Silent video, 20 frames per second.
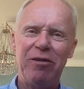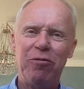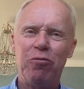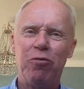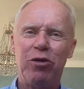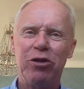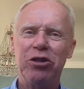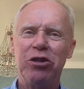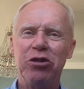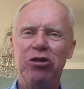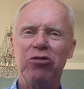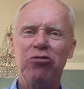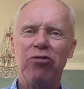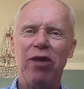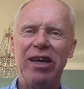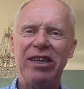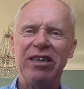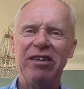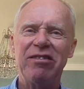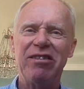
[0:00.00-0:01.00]
want you to
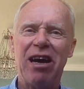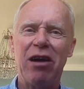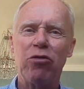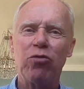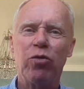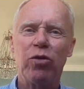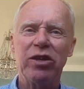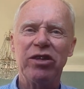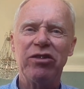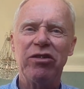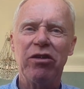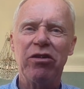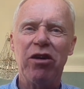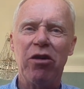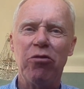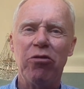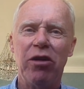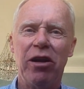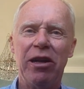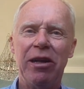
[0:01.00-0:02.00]
write it down. What is your
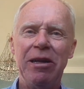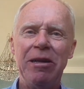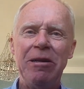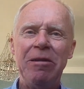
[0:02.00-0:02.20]
goal?